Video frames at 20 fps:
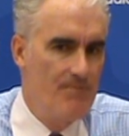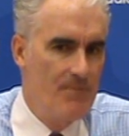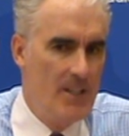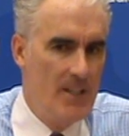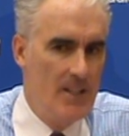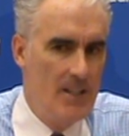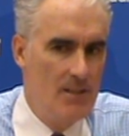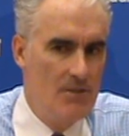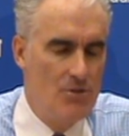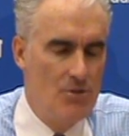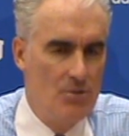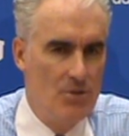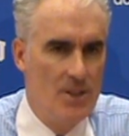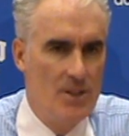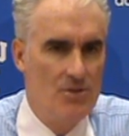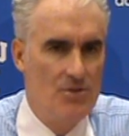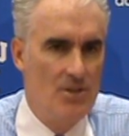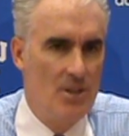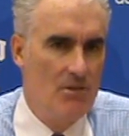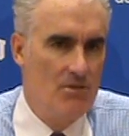And
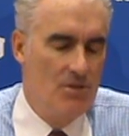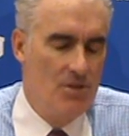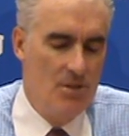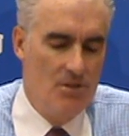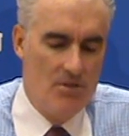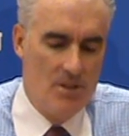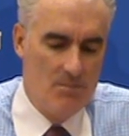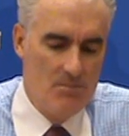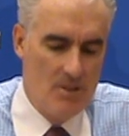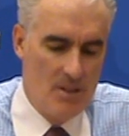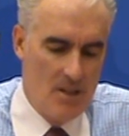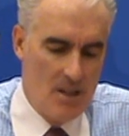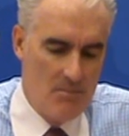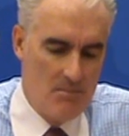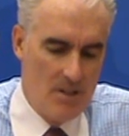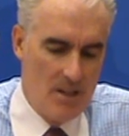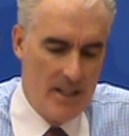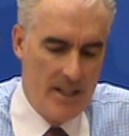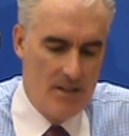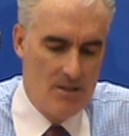Julian Stone too,
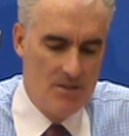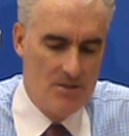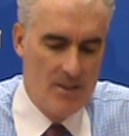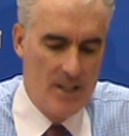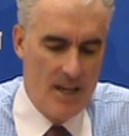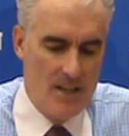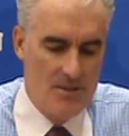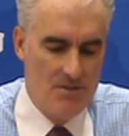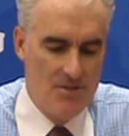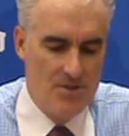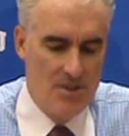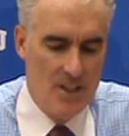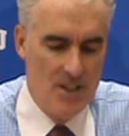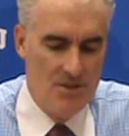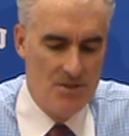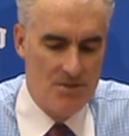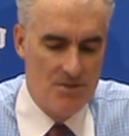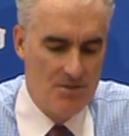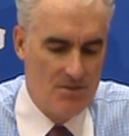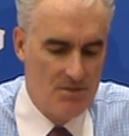I'm glad those guys are
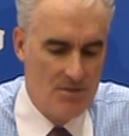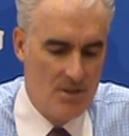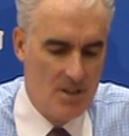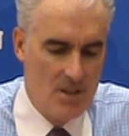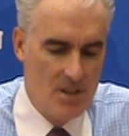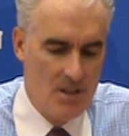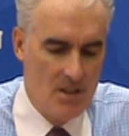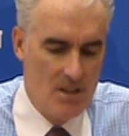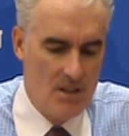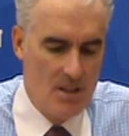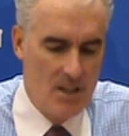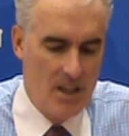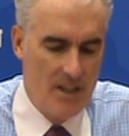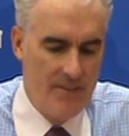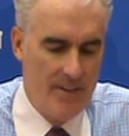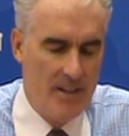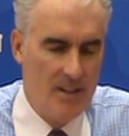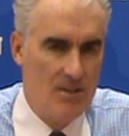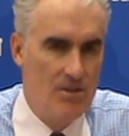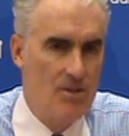seniors. They
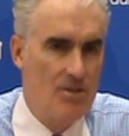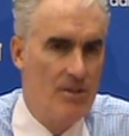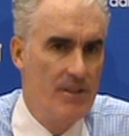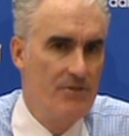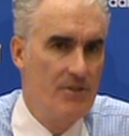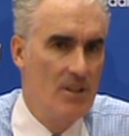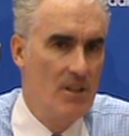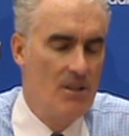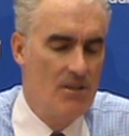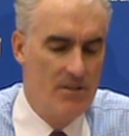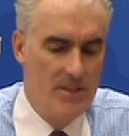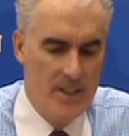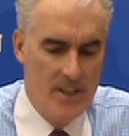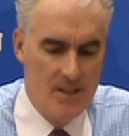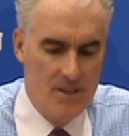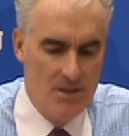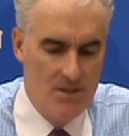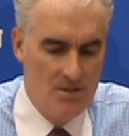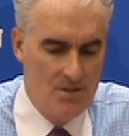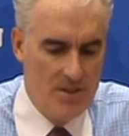have had a terrific
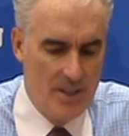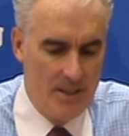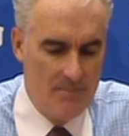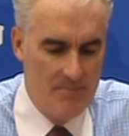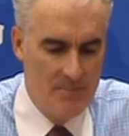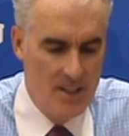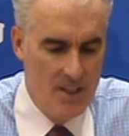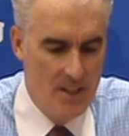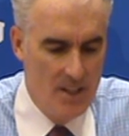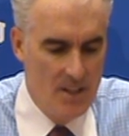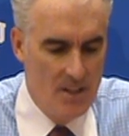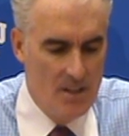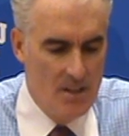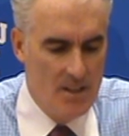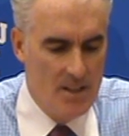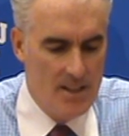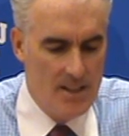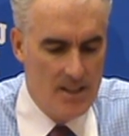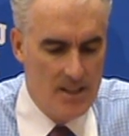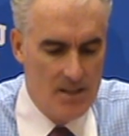career at UTEP.
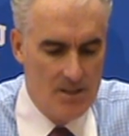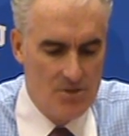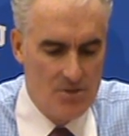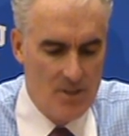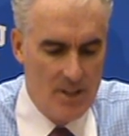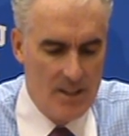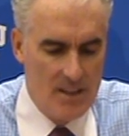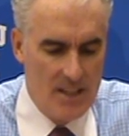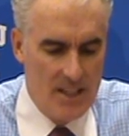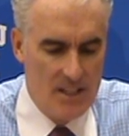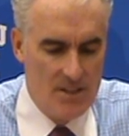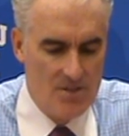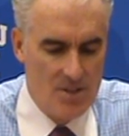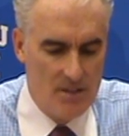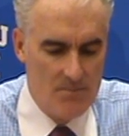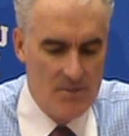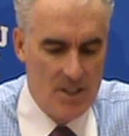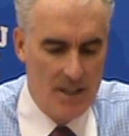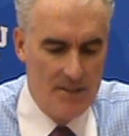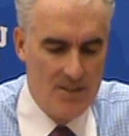So I think
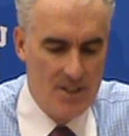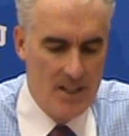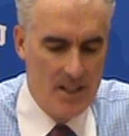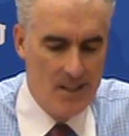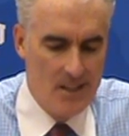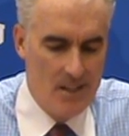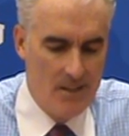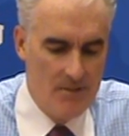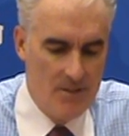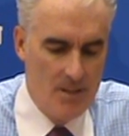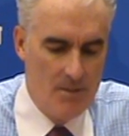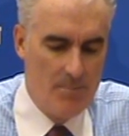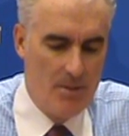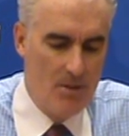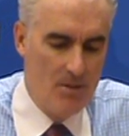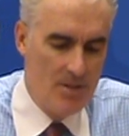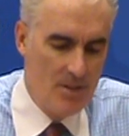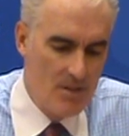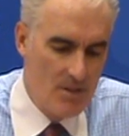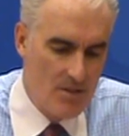sometimes you gotta give the
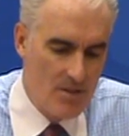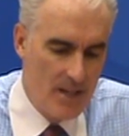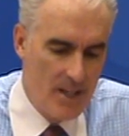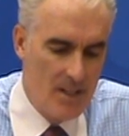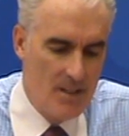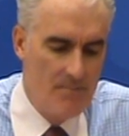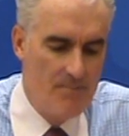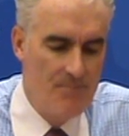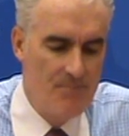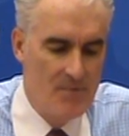opponent credit.